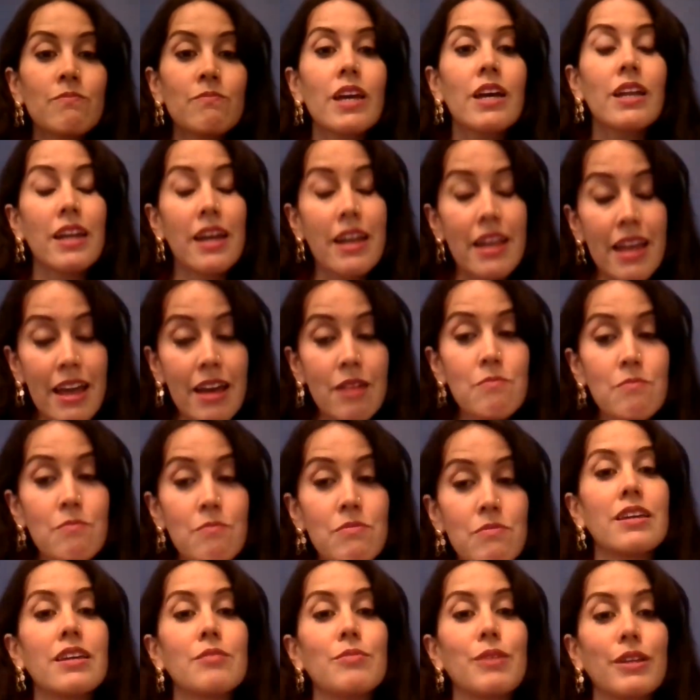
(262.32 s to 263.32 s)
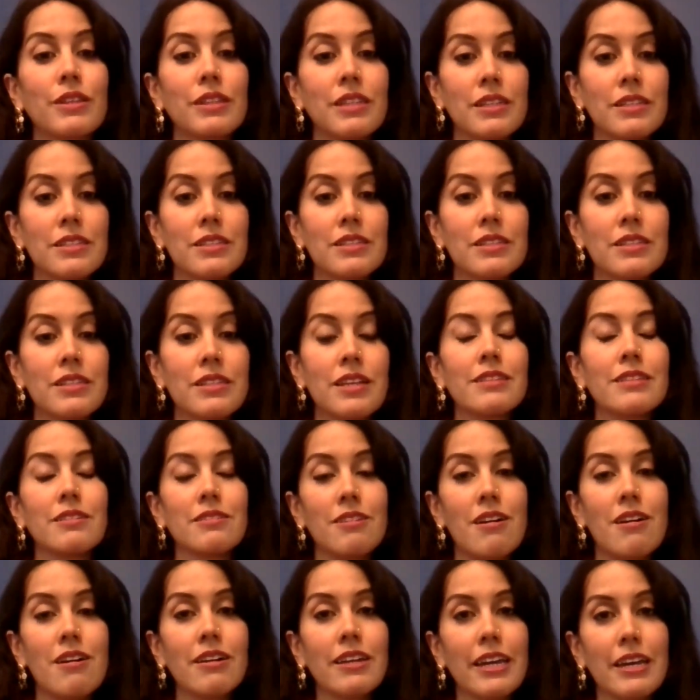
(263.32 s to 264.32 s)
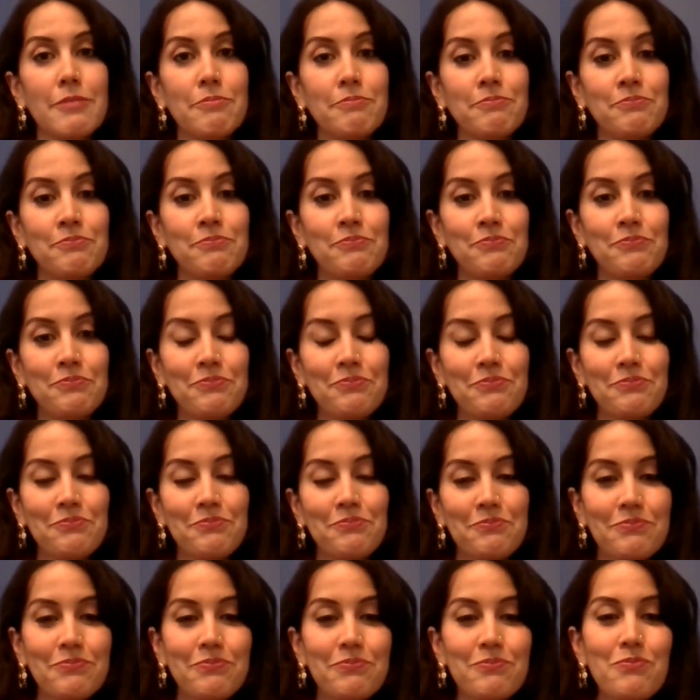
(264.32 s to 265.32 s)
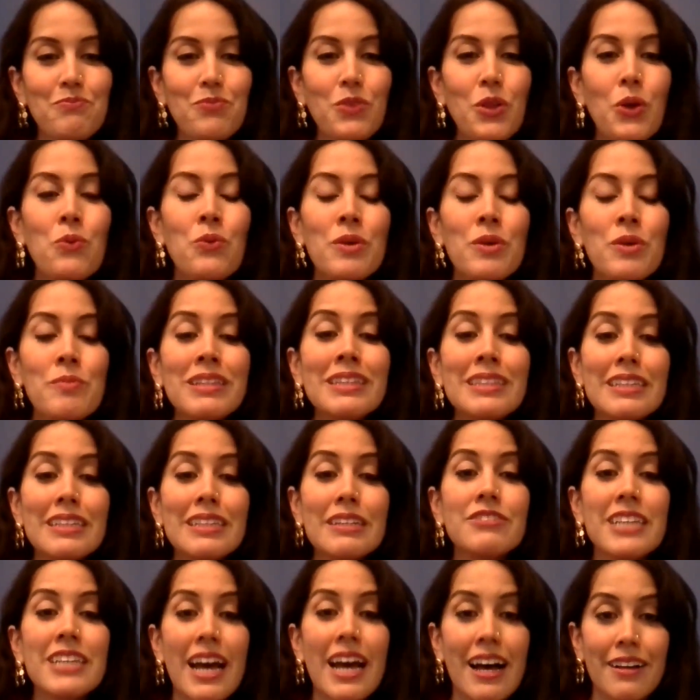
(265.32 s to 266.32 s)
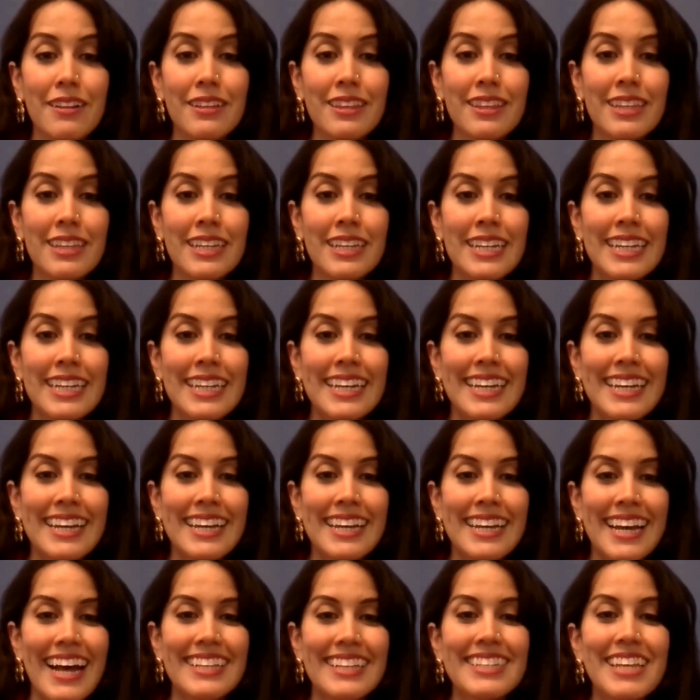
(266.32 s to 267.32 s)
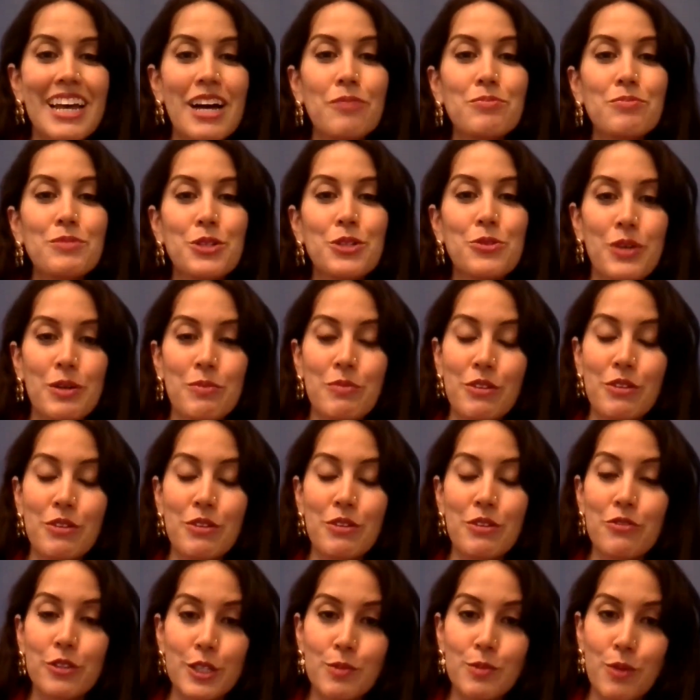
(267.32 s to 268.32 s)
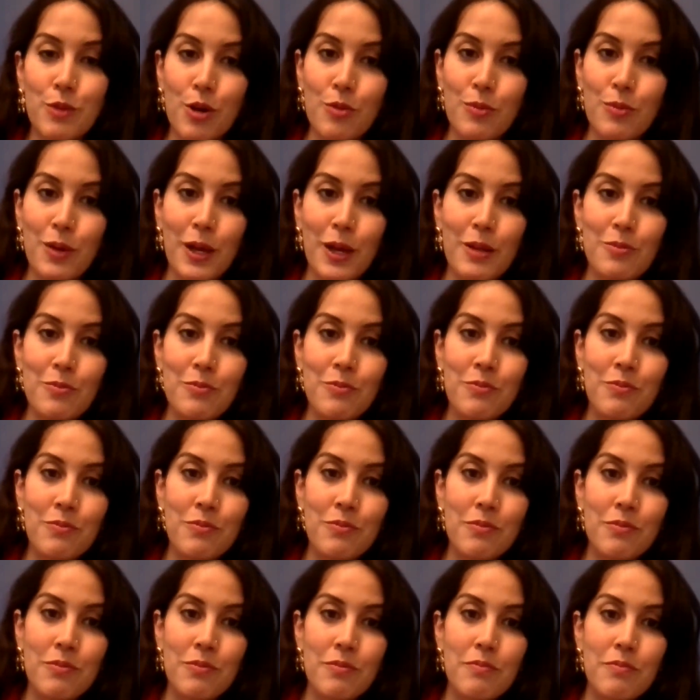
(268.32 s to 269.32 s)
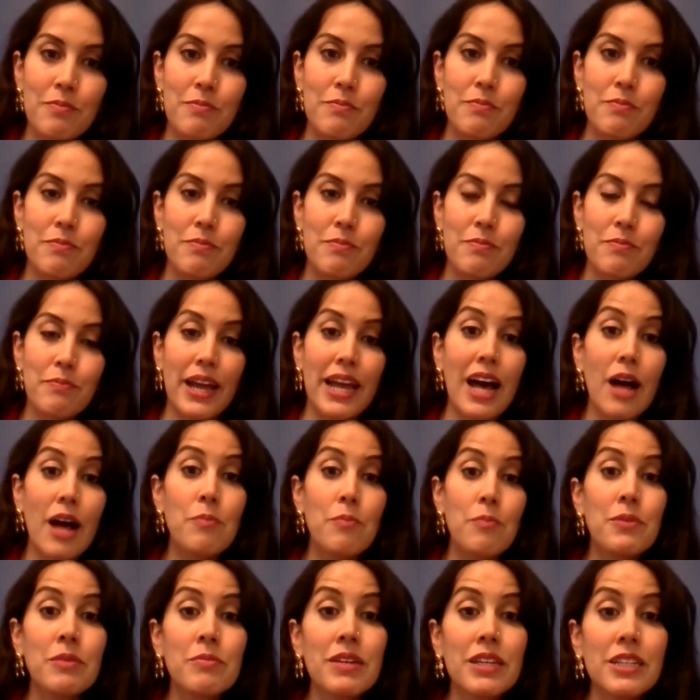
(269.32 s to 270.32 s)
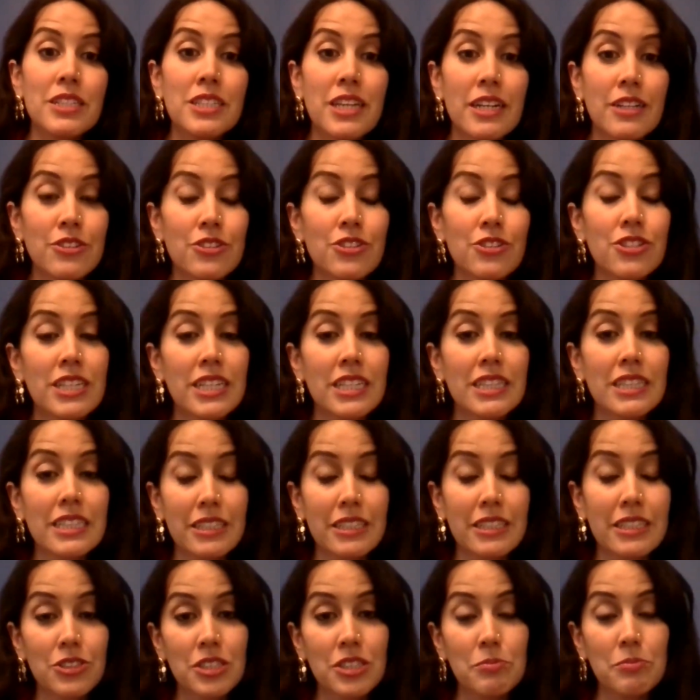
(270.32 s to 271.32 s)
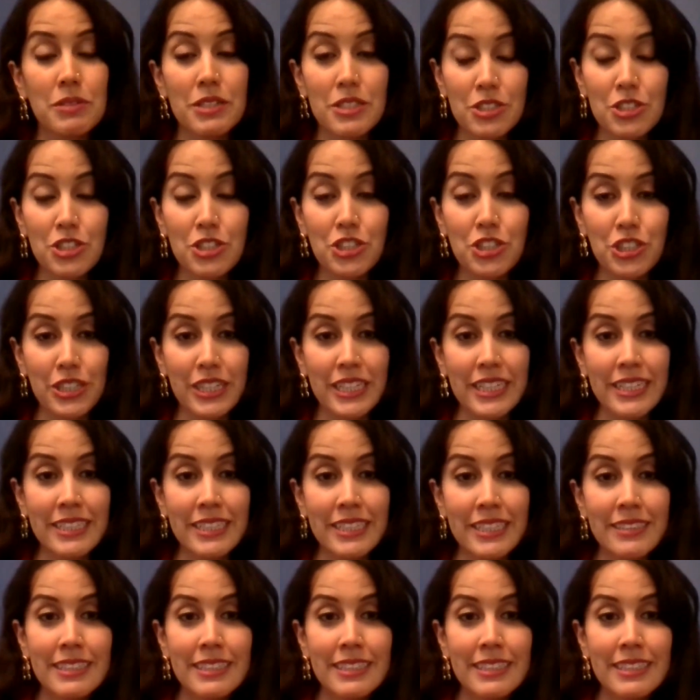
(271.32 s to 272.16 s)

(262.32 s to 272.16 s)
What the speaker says: And I am thinking about this as a long game. WomenLift Health has helped equip me for this moment by helping me to understand leadership is a journey,